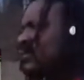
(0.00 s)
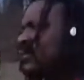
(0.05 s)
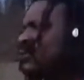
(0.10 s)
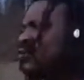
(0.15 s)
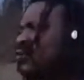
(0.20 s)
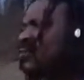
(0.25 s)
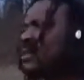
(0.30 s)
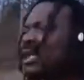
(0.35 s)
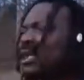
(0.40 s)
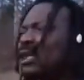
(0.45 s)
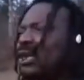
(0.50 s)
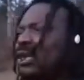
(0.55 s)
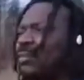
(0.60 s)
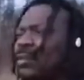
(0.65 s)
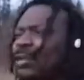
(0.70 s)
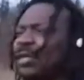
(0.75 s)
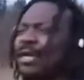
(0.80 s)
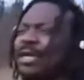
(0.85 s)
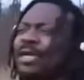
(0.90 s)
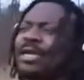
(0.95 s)
will become
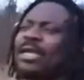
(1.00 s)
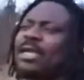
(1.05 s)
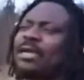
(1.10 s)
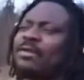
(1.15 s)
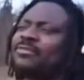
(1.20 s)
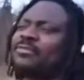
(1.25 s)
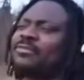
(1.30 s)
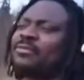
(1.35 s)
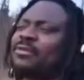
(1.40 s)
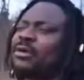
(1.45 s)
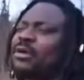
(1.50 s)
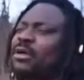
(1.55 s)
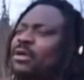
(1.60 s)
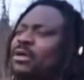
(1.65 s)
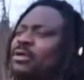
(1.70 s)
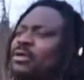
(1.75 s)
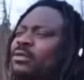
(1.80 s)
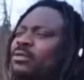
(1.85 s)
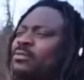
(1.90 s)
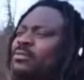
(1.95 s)
clear for her.